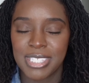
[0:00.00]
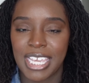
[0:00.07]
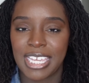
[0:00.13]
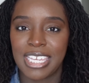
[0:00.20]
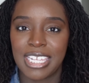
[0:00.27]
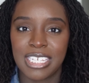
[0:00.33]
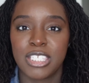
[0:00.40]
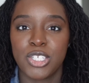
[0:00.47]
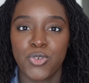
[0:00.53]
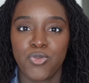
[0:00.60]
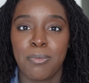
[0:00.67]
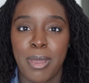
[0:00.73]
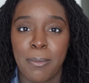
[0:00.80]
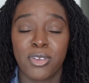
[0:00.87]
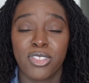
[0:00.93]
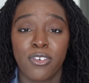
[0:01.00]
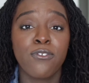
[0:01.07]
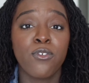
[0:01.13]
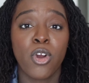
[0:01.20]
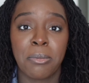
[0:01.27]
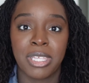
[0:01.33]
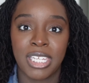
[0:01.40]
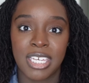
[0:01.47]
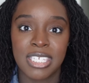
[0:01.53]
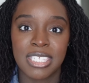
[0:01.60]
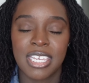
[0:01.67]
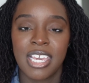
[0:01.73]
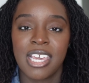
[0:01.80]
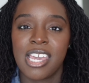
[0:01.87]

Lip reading: I needed to remember the formulas,